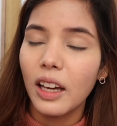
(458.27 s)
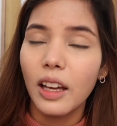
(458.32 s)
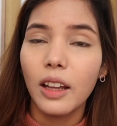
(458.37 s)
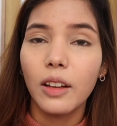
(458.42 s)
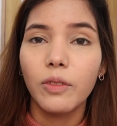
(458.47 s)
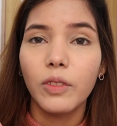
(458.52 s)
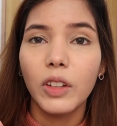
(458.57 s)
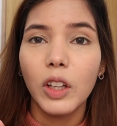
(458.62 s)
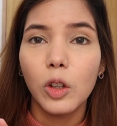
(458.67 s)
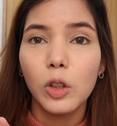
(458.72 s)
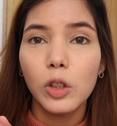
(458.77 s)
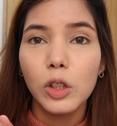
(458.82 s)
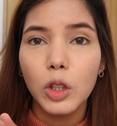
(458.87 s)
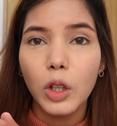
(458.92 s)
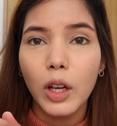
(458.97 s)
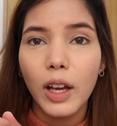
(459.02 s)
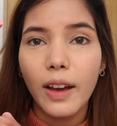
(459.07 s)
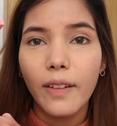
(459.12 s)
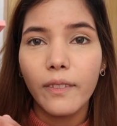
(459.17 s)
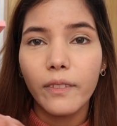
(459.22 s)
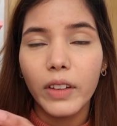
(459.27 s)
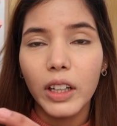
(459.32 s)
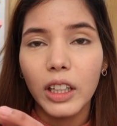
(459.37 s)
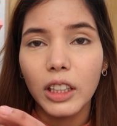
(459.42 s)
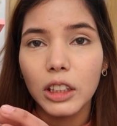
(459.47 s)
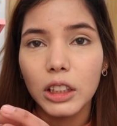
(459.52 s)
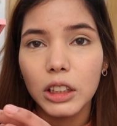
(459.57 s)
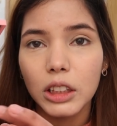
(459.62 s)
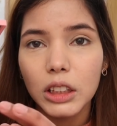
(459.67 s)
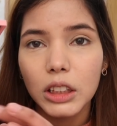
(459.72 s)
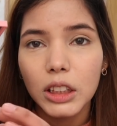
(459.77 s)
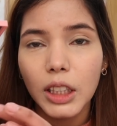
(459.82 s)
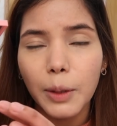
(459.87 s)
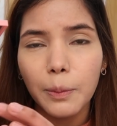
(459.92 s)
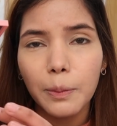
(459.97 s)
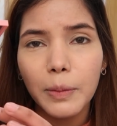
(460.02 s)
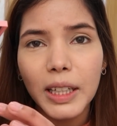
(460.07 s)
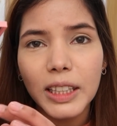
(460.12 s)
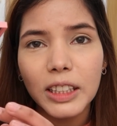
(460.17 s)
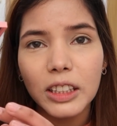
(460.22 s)
And we also have one
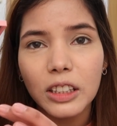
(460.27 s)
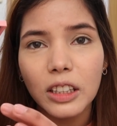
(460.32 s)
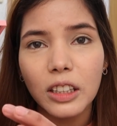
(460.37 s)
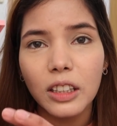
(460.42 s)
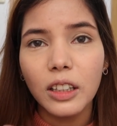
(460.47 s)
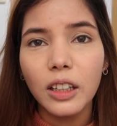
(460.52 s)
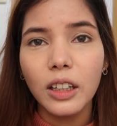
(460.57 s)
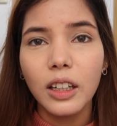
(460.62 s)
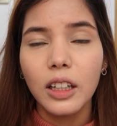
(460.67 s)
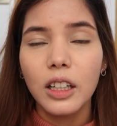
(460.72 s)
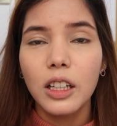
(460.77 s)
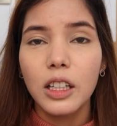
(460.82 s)
blusher,